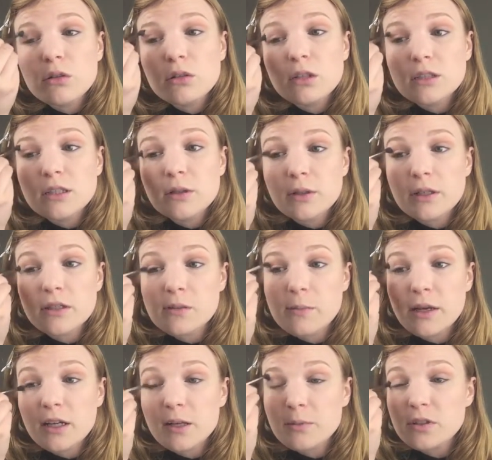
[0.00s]
Does anyone else
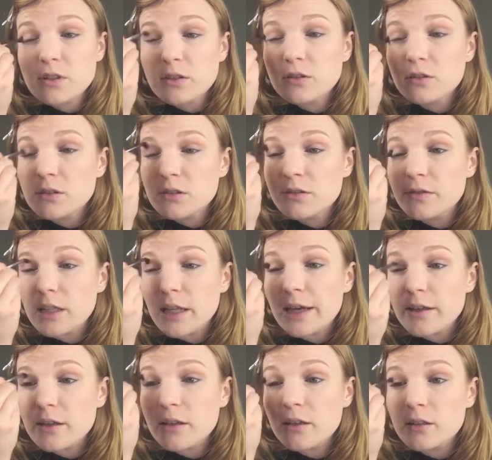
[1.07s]
make up songs for
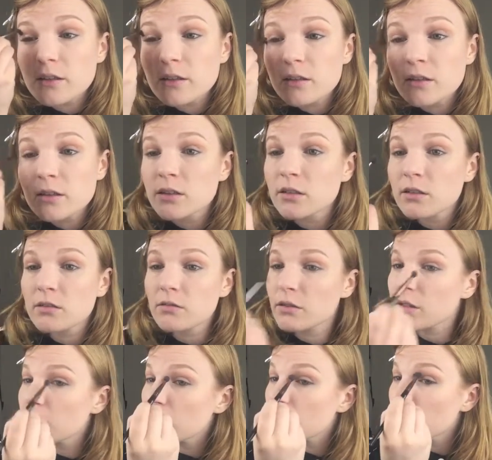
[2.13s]
like when
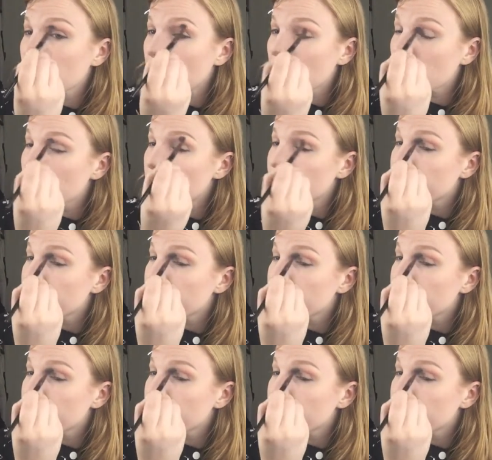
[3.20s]
they're doing their makeup?